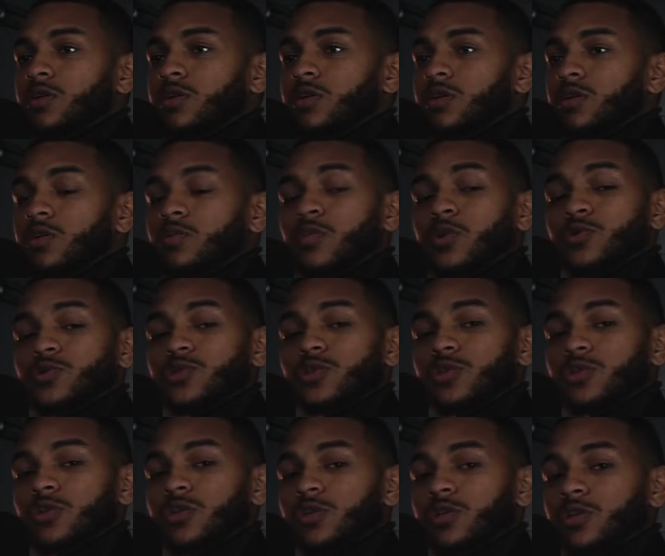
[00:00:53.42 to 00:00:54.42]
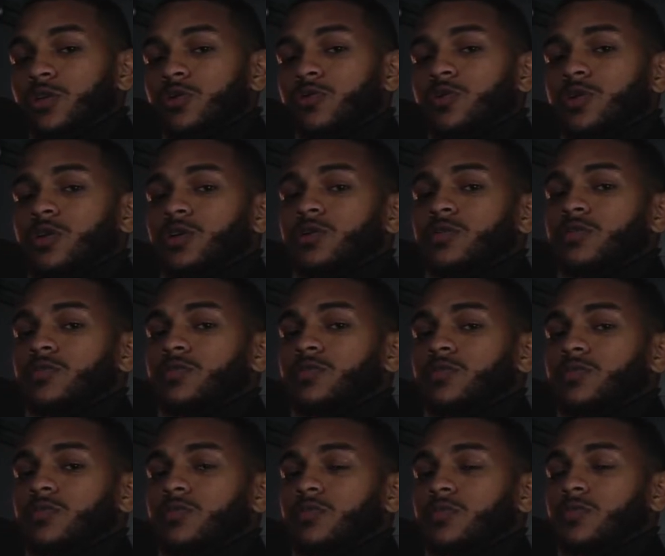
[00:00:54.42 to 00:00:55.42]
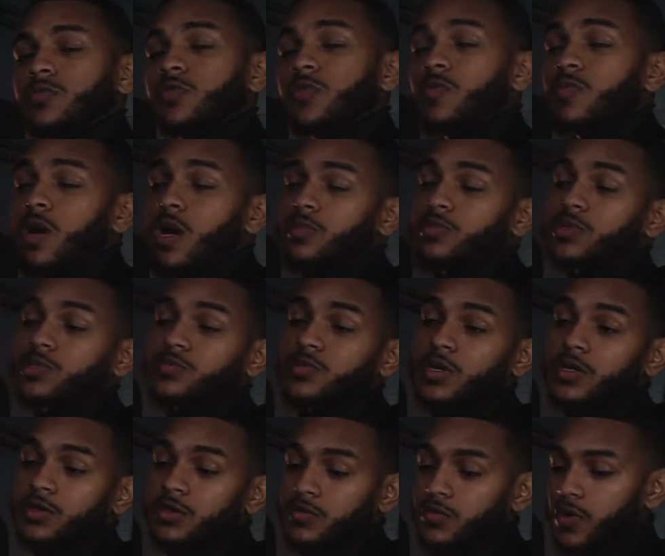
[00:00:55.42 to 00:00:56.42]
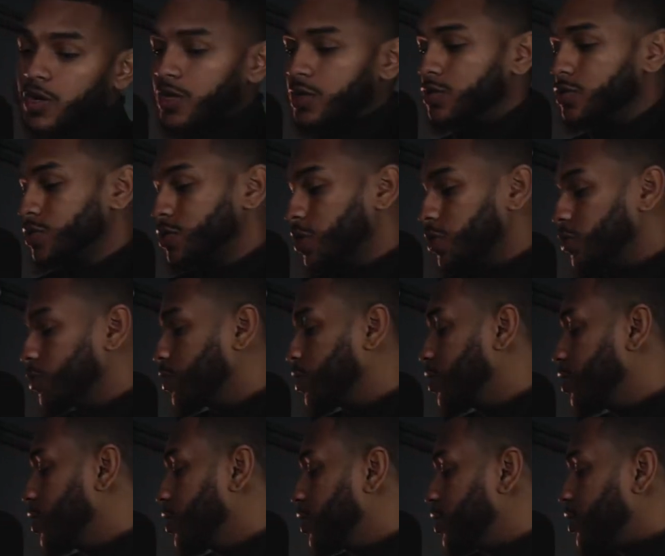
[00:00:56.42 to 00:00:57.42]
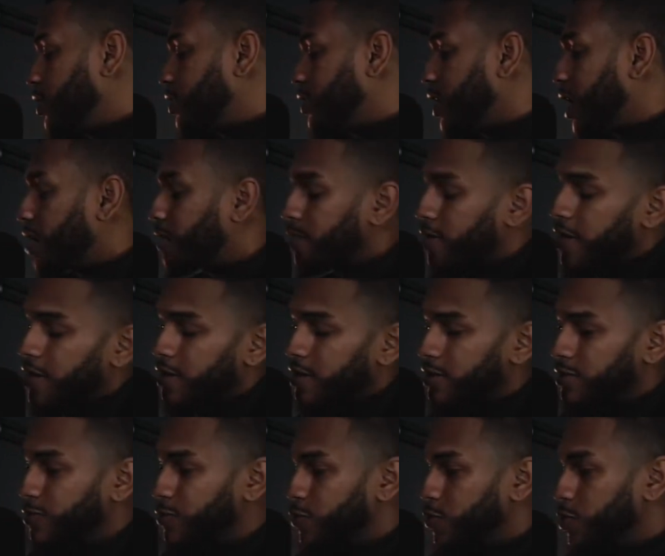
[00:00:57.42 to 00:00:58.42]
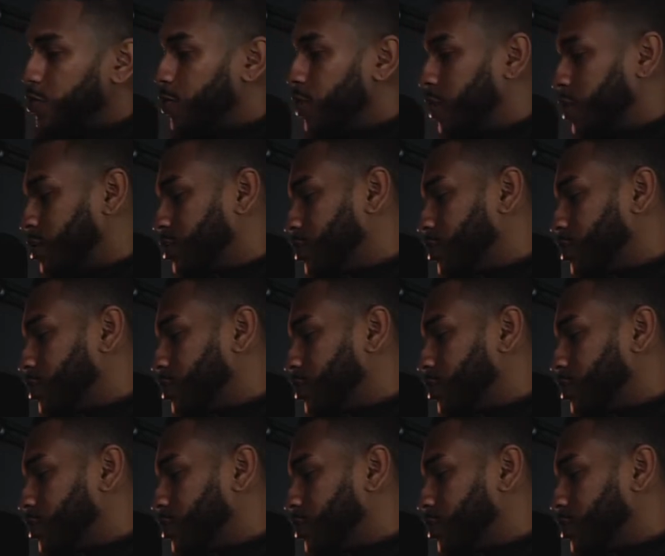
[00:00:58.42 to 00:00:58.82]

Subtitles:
emotionally literate from my perspective, right? So let's hop right into it, man. Let's